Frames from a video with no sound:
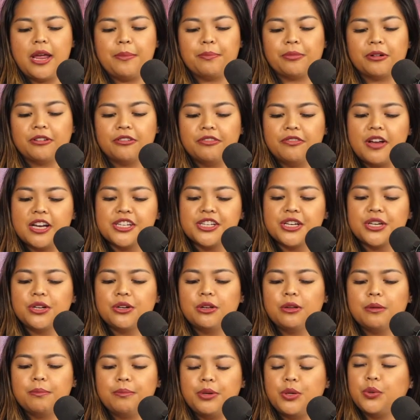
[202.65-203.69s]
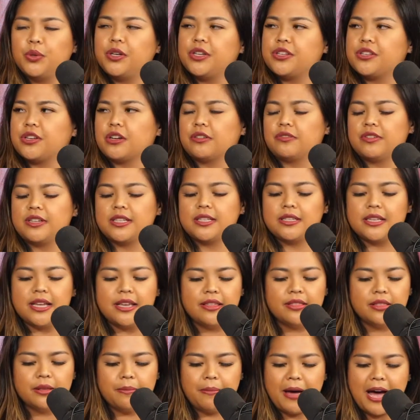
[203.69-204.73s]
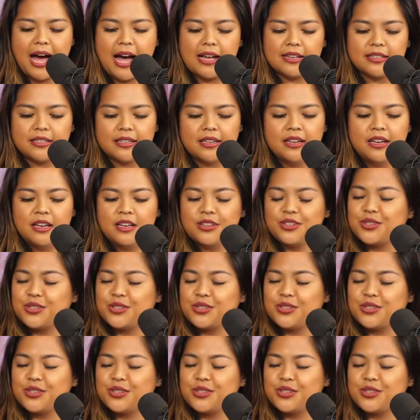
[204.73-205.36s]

a professional beauty service in the past.